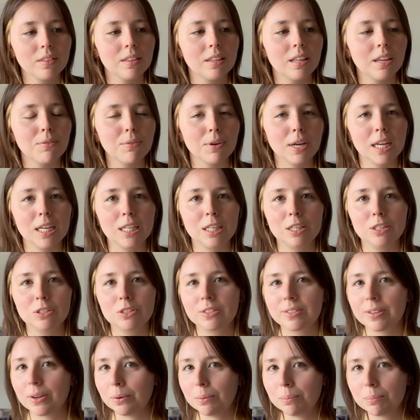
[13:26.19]
They read
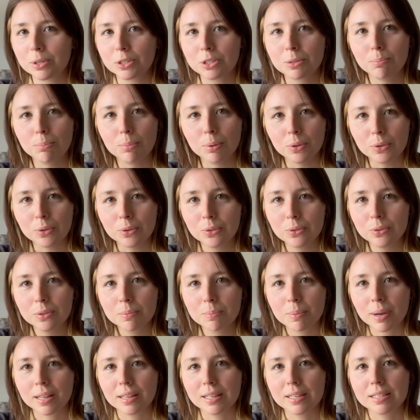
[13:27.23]
Stone Butch Blues
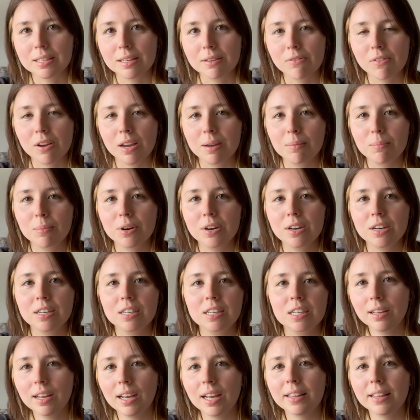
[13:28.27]
by Leslie Feinberg.